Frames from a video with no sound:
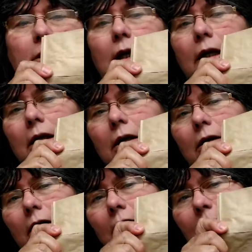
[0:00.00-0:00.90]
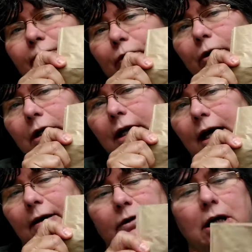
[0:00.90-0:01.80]
Okay, they're going to be folded in
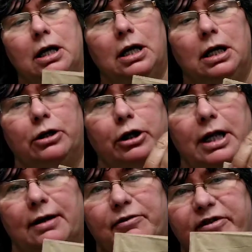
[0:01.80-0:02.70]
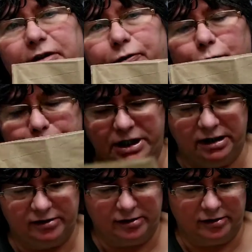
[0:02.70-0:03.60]
half, and you're going to have several
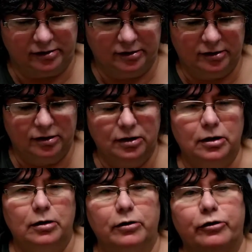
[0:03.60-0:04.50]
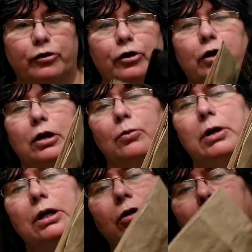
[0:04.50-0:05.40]
pieces. So you're going to
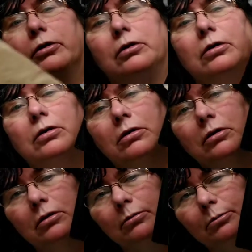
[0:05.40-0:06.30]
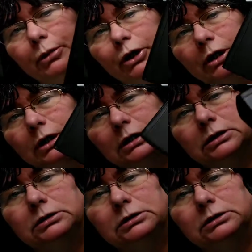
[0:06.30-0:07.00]
want your book,